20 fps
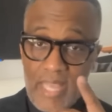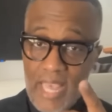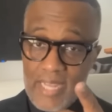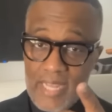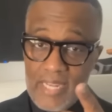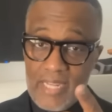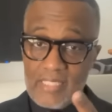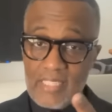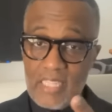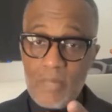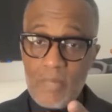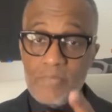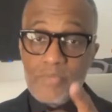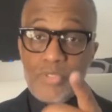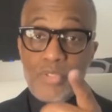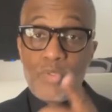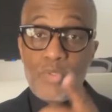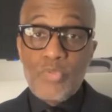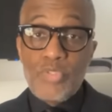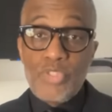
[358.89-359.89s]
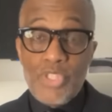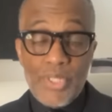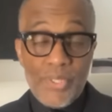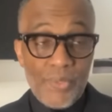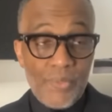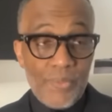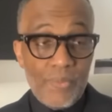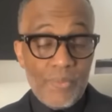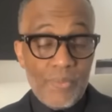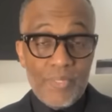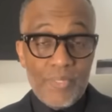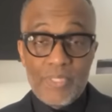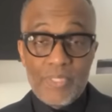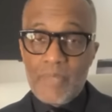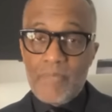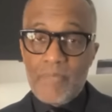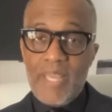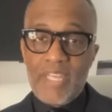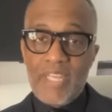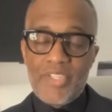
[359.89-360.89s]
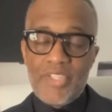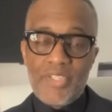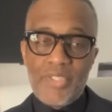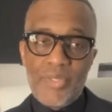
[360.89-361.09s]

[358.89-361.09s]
And it's up to you to make